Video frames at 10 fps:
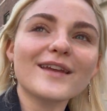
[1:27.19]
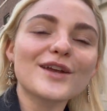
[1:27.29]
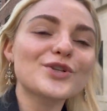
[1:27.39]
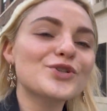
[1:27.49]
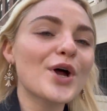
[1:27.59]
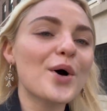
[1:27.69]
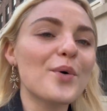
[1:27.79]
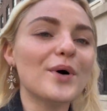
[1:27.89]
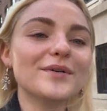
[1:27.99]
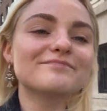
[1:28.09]

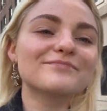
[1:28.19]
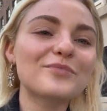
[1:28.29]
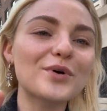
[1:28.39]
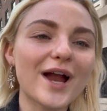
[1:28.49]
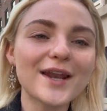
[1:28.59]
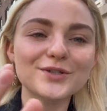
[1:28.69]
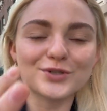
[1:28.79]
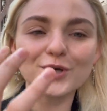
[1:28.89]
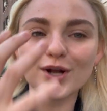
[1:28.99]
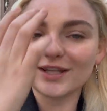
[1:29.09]
so we're kind of
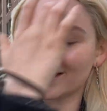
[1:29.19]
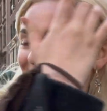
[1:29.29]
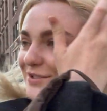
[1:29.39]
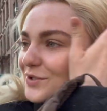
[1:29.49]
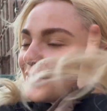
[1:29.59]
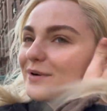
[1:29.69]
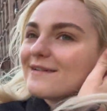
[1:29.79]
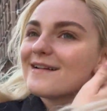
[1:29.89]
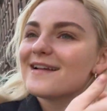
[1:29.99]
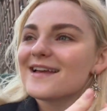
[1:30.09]
struggling to
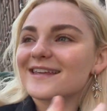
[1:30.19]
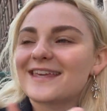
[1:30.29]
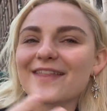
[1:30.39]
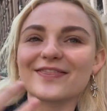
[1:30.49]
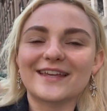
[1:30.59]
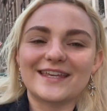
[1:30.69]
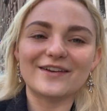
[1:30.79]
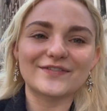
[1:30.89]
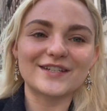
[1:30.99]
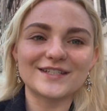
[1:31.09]
get the
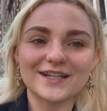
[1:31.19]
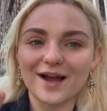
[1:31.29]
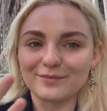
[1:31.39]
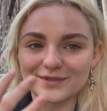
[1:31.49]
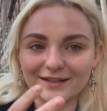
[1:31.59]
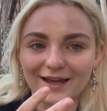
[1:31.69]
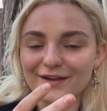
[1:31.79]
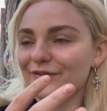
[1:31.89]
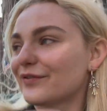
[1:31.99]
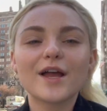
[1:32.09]
gift to come to
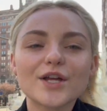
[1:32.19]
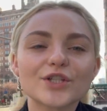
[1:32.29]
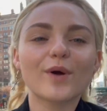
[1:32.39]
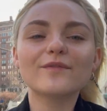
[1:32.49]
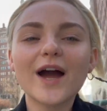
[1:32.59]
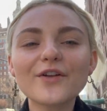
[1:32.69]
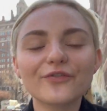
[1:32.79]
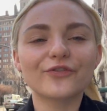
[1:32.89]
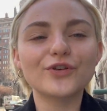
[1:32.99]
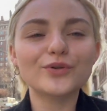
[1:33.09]
life. So I've got a
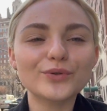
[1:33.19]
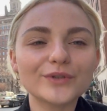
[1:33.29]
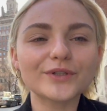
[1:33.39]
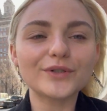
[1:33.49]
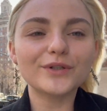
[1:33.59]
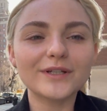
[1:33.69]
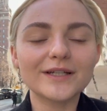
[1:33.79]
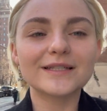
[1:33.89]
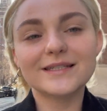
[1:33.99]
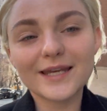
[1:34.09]
few little
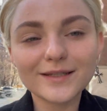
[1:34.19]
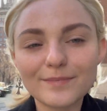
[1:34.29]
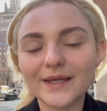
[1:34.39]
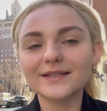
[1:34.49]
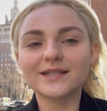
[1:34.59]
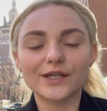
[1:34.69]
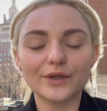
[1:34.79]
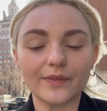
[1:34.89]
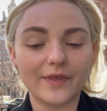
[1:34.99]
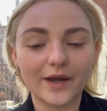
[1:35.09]
tidbits here
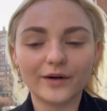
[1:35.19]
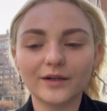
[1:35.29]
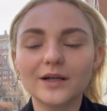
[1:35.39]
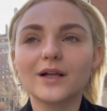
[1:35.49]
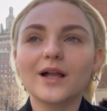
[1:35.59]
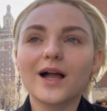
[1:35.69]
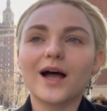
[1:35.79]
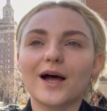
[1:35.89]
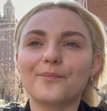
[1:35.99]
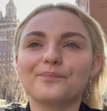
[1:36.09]
and there
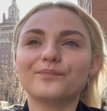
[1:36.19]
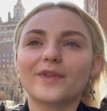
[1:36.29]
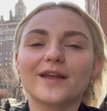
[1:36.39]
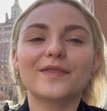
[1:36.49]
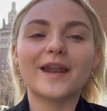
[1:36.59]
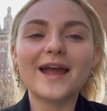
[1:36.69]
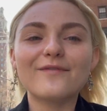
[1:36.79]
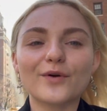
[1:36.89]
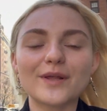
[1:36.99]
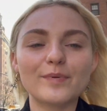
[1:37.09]
um, that I
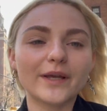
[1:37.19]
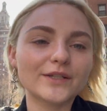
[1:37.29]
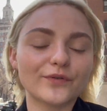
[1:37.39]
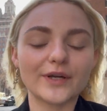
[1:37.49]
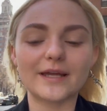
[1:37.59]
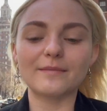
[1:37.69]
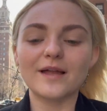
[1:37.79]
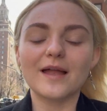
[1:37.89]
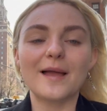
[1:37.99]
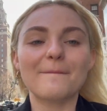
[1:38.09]
have already planned for him,
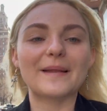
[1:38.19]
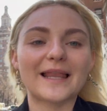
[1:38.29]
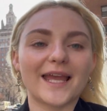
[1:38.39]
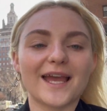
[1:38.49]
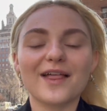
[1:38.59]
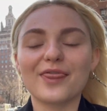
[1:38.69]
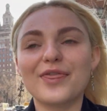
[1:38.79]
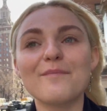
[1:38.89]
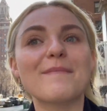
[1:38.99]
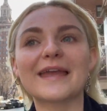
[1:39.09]
but like
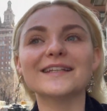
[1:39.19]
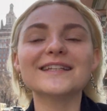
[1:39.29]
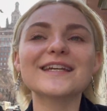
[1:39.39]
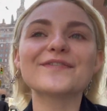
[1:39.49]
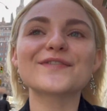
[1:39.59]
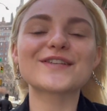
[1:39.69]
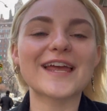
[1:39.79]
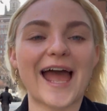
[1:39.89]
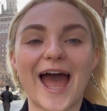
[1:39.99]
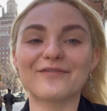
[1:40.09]
the main gifts
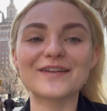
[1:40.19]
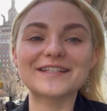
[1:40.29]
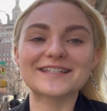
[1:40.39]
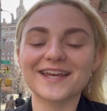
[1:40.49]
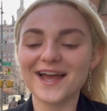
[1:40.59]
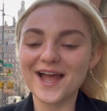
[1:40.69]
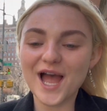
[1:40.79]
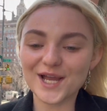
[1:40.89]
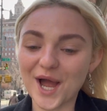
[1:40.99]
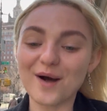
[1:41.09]
haven't
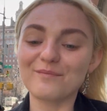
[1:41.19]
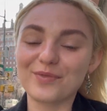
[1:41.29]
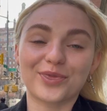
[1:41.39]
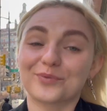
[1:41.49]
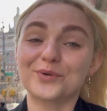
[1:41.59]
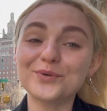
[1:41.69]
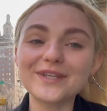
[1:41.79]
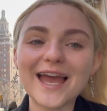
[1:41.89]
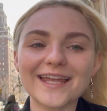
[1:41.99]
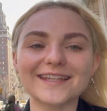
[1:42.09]
come through
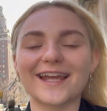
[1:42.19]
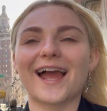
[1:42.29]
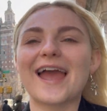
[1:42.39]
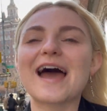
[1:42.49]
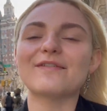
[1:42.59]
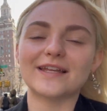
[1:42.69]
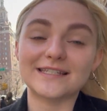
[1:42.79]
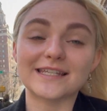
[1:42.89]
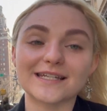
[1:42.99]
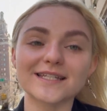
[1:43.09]
yet. Like I have
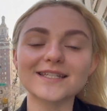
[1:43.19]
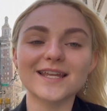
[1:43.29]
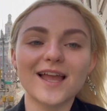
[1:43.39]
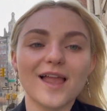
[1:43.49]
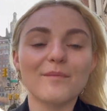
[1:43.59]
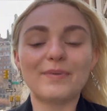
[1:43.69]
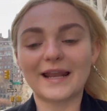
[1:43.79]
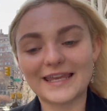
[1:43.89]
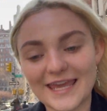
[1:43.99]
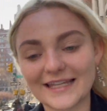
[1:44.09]
ideas, but
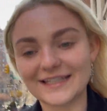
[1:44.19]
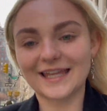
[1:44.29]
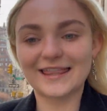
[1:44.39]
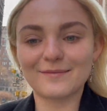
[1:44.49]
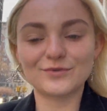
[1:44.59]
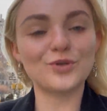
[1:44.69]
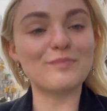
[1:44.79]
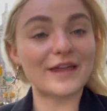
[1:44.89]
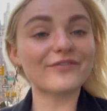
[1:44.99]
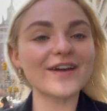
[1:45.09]
I can't get them to
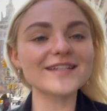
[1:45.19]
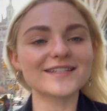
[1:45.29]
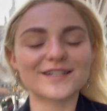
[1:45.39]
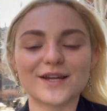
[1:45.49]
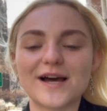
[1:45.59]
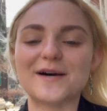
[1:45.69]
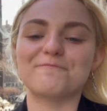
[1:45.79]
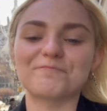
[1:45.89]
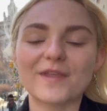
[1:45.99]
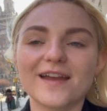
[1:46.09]
manifest. Um,